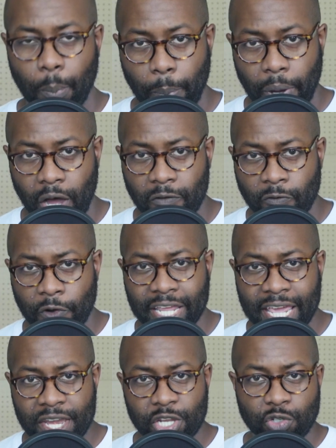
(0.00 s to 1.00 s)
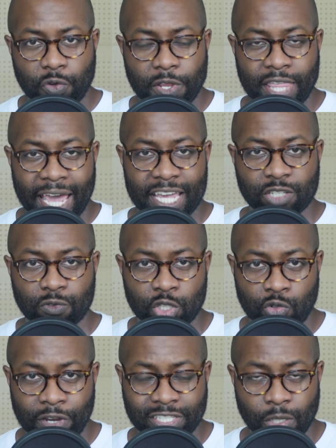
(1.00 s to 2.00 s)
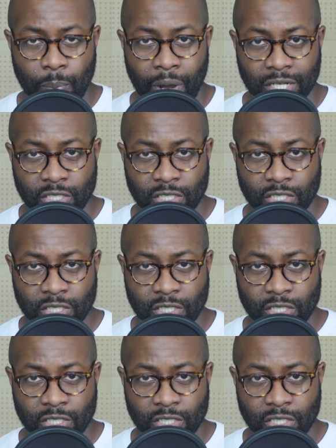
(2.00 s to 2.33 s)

But for an industry that is restricted by